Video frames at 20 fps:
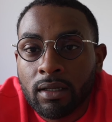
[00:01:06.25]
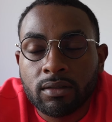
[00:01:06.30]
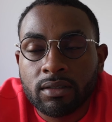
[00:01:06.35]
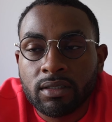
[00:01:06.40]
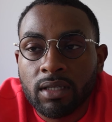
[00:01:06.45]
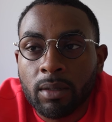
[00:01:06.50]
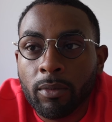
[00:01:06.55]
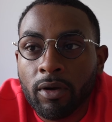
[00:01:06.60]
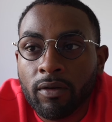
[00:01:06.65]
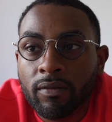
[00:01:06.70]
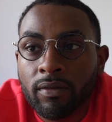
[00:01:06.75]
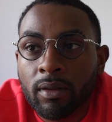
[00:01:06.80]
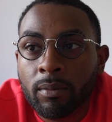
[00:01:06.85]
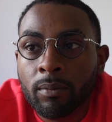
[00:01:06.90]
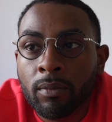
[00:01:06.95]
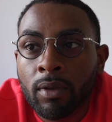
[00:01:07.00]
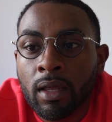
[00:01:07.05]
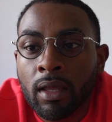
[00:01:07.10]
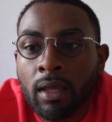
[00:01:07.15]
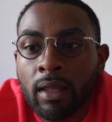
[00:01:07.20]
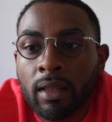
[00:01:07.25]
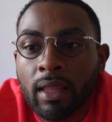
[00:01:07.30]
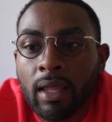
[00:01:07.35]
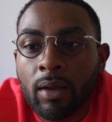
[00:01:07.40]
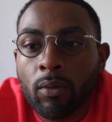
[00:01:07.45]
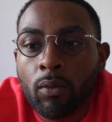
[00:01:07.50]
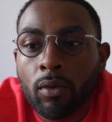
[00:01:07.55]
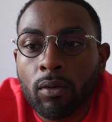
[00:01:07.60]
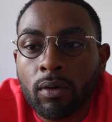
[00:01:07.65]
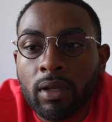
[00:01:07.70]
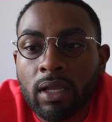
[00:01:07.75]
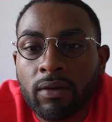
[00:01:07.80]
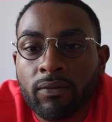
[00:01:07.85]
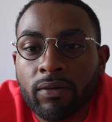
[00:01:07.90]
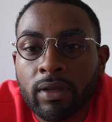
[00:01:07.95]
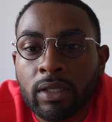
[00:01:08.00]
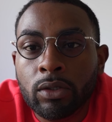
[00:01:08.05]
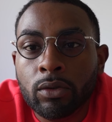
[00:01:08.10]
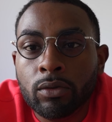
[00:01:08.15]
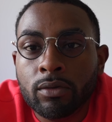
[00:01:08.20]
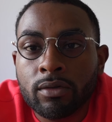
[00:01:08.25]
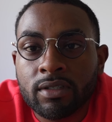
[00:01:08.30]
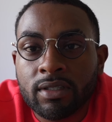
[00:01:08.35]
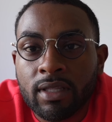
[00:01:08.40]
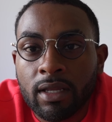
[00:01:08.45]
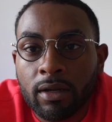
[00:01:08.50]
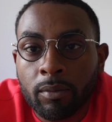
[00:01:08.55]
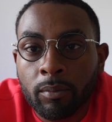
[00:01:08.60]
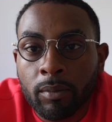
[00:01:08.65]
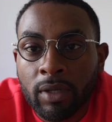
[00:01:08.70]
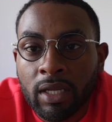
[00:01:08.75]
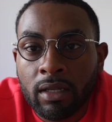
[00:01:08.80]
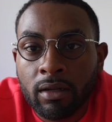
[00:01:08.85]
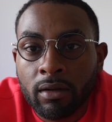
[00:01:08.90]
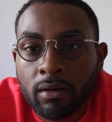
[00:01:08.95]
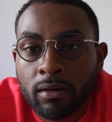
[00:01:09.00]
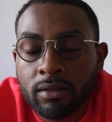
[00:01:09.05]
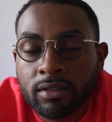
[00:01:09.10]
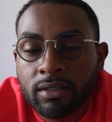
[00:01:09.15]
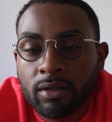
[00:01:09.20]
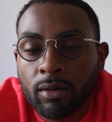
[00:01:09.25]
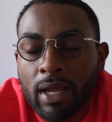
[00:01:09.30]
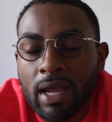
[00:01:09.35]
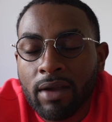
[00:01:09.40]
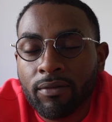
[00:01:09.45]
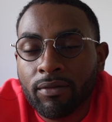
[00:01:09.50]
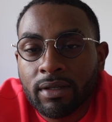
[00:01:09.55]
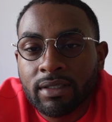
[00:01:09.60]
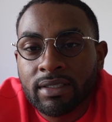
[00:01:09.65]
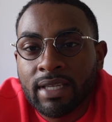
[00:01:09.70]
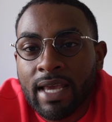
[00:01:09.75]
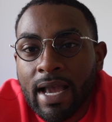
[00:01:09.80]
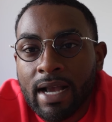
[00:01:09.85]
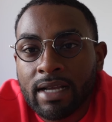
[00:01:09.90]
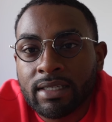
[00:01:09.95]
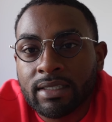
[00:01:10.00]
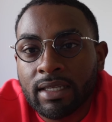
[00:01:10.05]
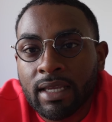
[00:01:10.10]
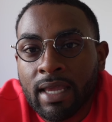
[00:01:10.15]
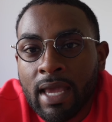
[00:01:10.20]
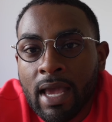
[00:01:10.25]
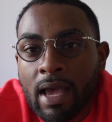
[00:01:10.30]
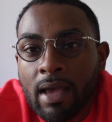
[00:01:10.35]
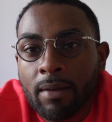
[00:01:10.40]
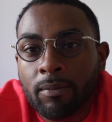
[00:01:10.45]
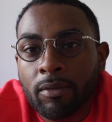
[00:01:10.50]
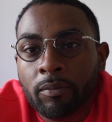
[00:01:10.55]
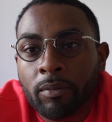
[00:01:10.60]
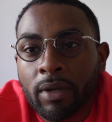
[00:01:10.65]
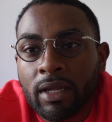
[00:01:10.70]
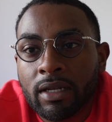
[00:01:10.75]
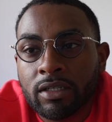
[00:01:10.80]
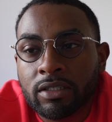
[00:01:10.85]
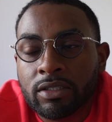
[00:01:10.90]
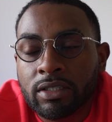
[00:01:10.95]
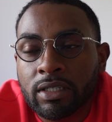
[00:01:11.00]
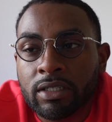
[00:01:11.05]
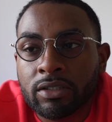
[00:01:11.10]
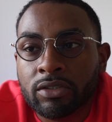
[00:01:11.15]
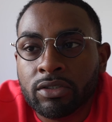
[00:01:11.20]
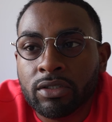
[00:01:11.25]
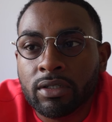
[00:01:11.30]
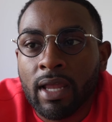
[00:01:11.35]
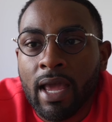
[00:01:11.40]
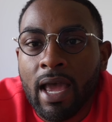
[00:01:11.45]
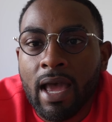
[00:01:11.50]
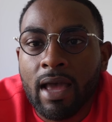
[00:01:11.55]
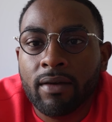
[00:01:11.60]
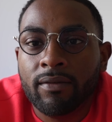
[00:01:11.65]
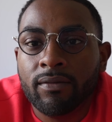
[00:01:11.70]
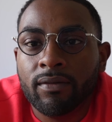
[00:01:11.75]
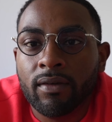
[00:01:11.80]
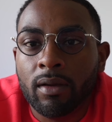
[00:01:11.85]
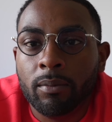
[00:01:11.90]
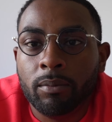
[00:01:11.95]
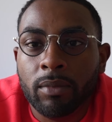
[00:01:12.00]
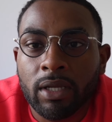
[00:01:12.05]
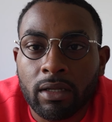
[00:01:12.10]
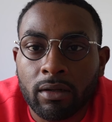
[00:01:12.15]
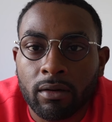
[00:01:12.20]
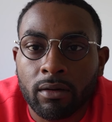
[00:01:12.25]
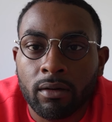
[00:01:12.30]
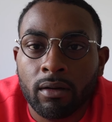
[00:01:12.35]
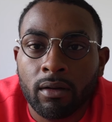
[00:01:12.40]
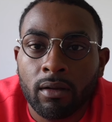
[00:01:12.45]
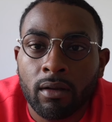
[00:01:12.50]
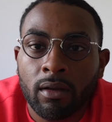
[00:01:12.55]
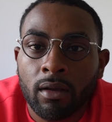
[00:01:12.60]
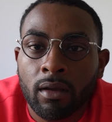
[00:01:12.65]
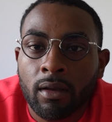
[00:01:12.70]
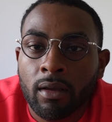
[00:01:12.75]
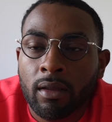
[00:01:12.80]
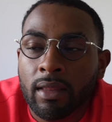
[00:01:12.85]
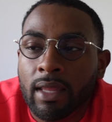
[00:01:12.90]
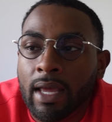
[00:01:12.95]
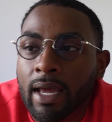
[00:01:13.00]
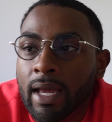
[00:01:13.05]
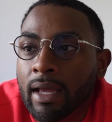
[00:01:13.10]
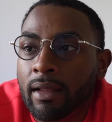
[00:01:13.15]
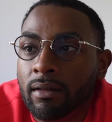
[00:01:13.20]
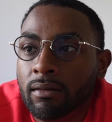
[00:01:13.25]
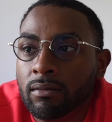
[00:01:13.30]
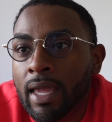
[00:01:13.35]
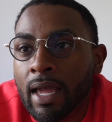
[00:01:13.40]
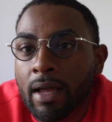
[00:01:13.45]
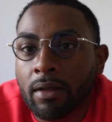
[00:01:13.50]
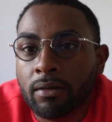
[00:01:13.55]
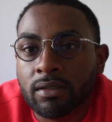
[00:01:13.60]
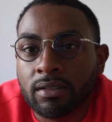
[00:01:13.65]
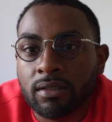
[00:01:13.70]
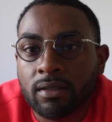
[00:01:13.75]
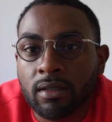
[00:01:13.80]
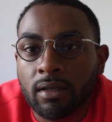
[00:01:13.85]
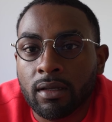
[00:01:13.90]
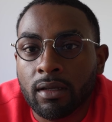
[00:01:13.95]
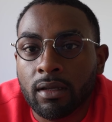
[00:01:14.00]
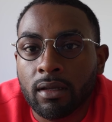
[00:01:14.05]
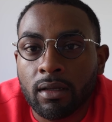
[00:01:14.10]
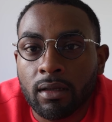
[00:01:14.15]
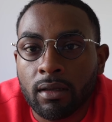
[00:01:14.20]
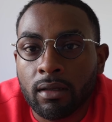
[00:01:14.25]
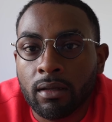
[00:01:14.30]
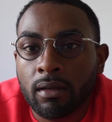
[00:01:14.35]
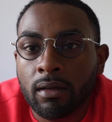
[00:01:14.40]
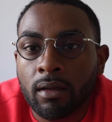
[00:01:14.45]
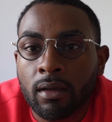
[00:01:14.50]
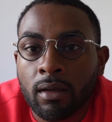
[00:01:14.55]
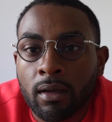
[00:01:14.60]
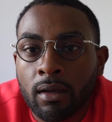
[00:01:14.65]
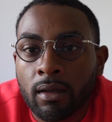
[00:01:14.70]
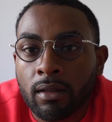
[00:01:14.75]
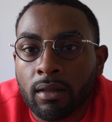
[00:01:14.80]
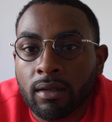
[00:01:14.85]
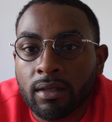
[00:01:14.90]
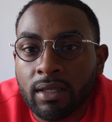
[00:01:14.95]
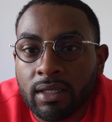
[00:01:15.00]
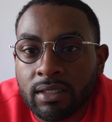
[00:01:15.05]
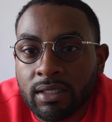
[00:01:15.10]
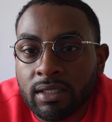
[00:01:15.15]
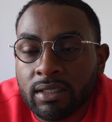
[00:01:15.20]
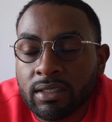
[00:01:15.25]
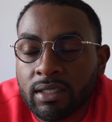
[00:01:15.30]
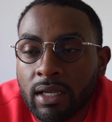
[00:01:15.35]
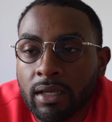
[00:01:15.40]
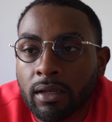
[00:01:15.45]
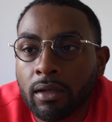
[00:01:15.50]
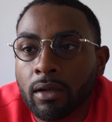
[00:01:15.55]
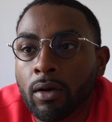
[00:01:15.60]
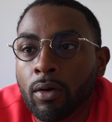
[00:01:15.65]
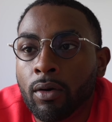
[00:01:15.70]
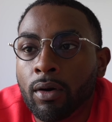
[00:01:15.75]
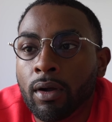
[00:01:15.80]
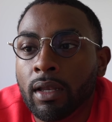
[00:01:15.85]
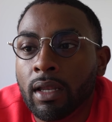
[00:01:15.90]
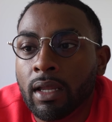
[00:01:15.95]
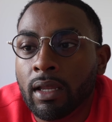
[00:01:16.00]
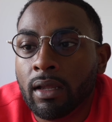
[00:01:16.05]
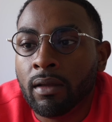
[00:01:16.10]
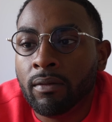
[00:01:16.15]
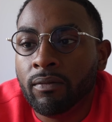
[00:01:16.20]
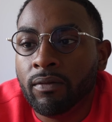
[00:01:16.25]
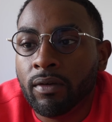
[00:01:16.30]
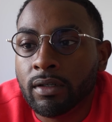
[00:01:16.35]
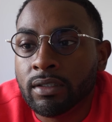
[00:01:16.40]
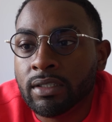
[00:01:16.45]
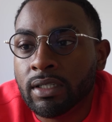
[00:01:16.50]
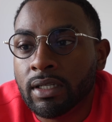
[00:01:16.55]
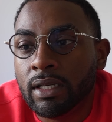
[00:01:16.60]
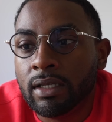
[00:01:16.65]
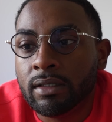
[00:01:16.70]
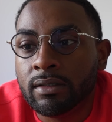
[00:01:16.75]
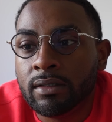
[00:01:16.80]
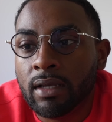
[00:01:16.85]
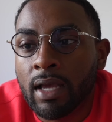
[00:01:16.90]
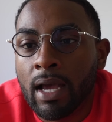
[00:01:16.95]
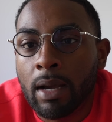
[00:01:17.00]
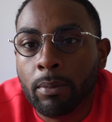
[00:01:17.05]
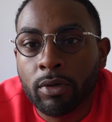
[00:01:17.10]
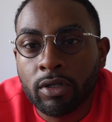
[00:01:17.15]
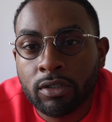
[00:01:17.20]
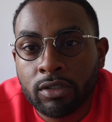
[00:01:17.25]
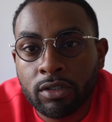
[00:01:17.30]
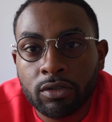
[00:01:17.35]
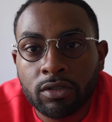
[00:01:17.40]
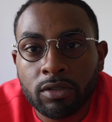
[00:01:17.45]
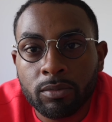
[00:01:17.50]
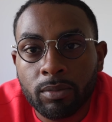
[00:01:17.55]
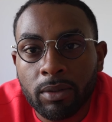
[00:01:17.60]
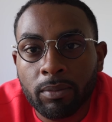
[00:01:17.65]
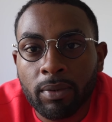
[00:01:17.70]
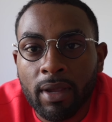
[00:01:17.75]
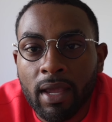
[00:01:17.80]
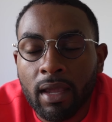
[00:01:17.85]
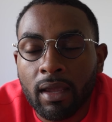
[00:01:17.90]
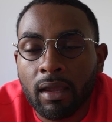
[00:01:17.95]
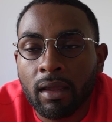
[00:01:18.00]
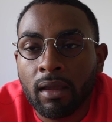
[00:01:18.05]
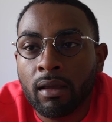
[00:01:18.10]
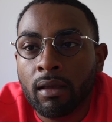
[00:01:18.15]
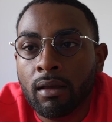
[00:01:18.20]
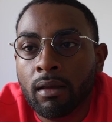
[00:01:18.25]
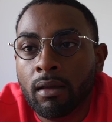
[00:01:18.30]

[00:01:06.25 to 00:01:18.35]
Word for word: Some of them, they won't even use their meter. So every taxi cab in Medellin should have a meter that counts the, the distance that you're going and converts it into how much you should be paying.